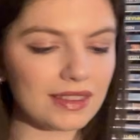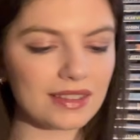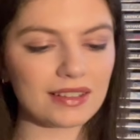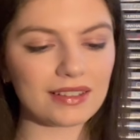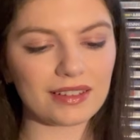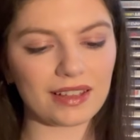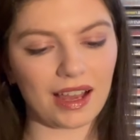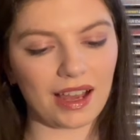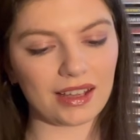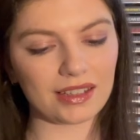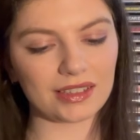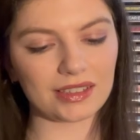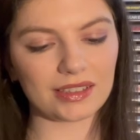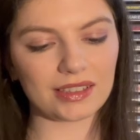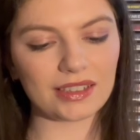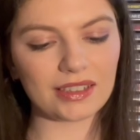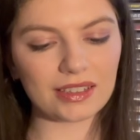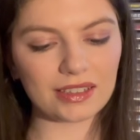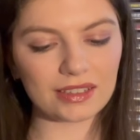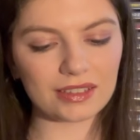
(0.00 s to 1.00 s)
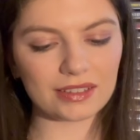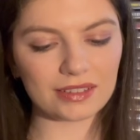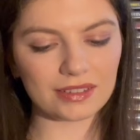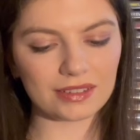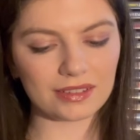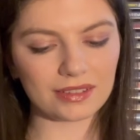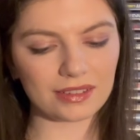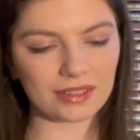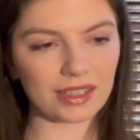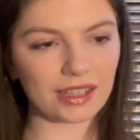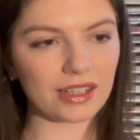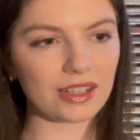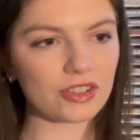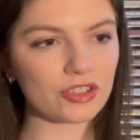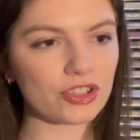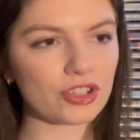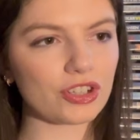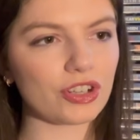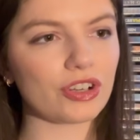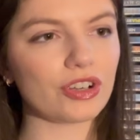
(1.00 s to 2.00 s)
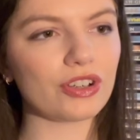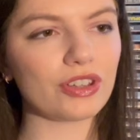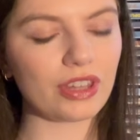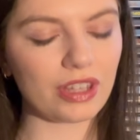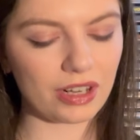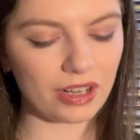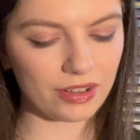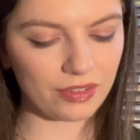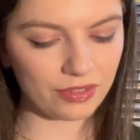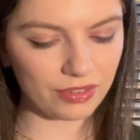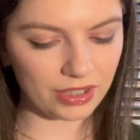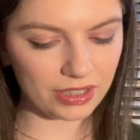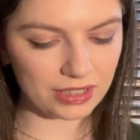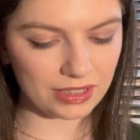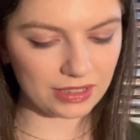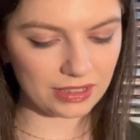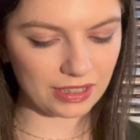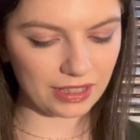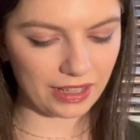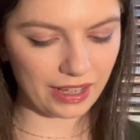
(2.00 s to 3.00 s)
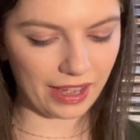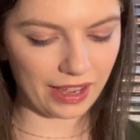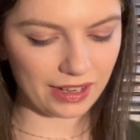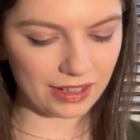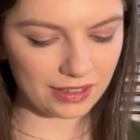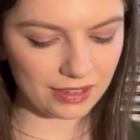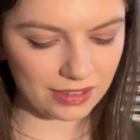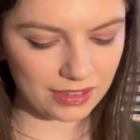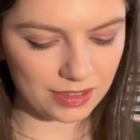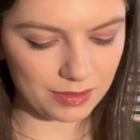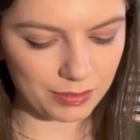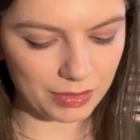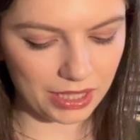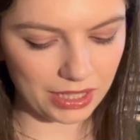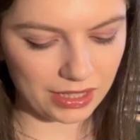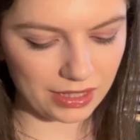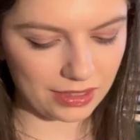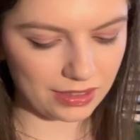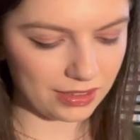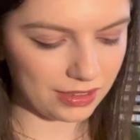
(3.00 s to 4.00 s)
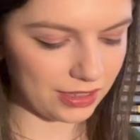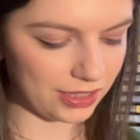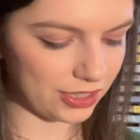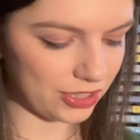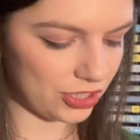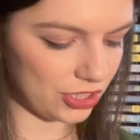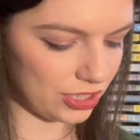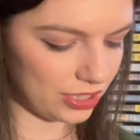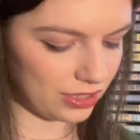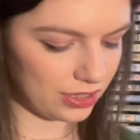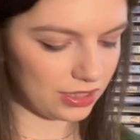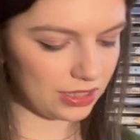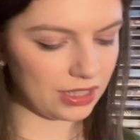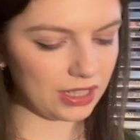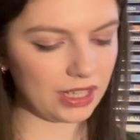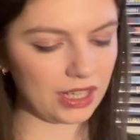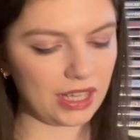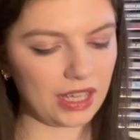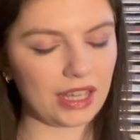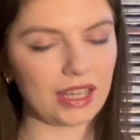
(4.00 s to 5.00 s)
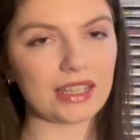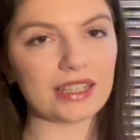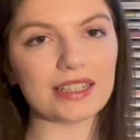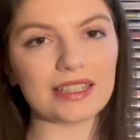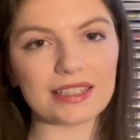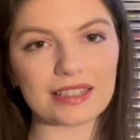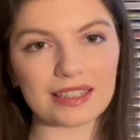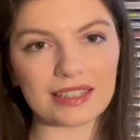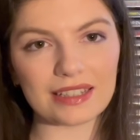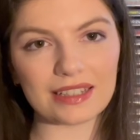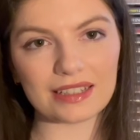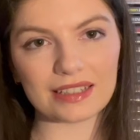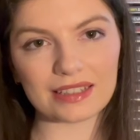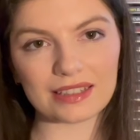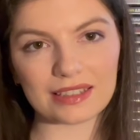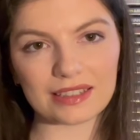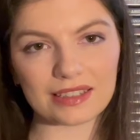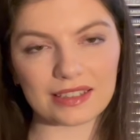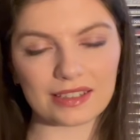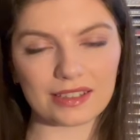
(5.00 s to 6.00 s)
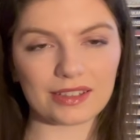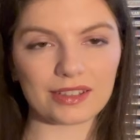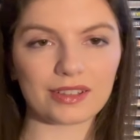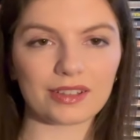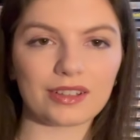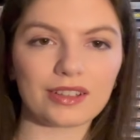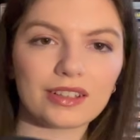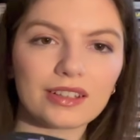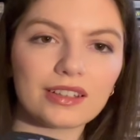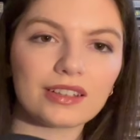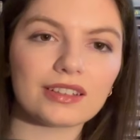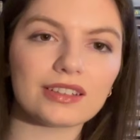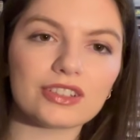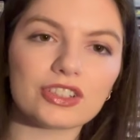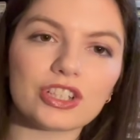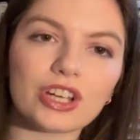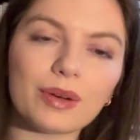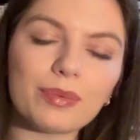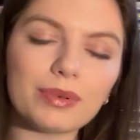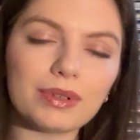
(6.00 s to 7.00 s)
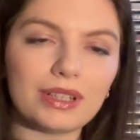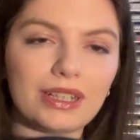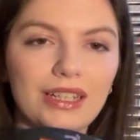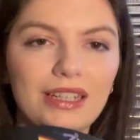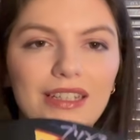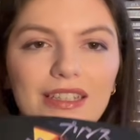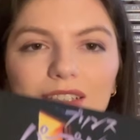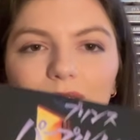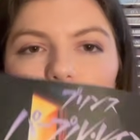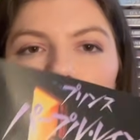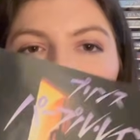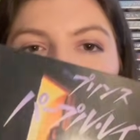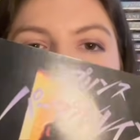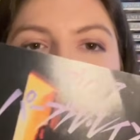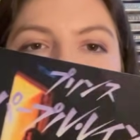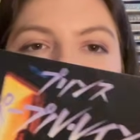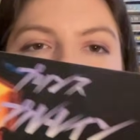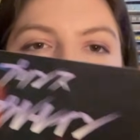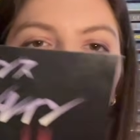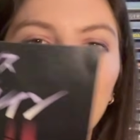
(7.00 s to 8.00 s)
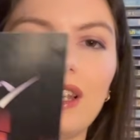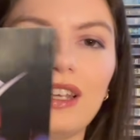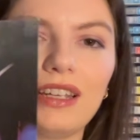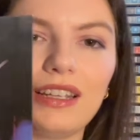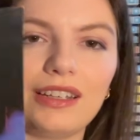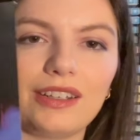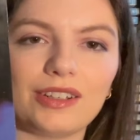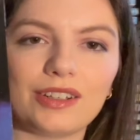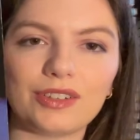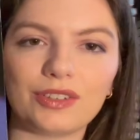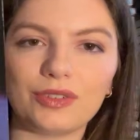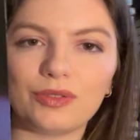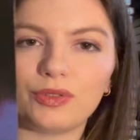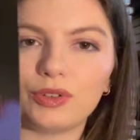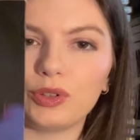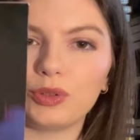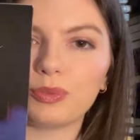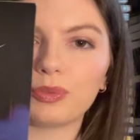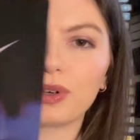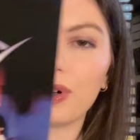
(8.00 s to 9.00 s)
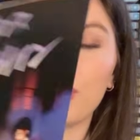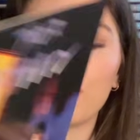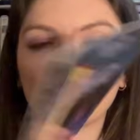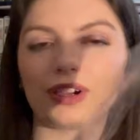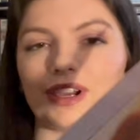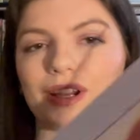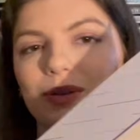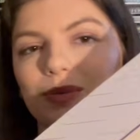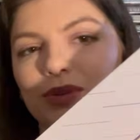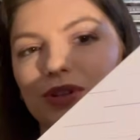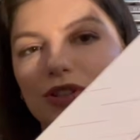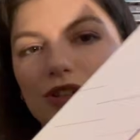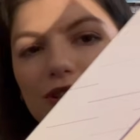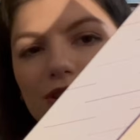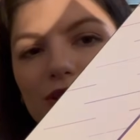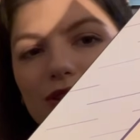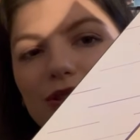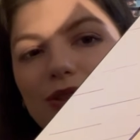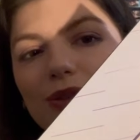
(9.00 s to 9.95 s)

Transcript: the last thing that I'll show that I've recently added to my collection is this Japanese Purple Rain film program, which is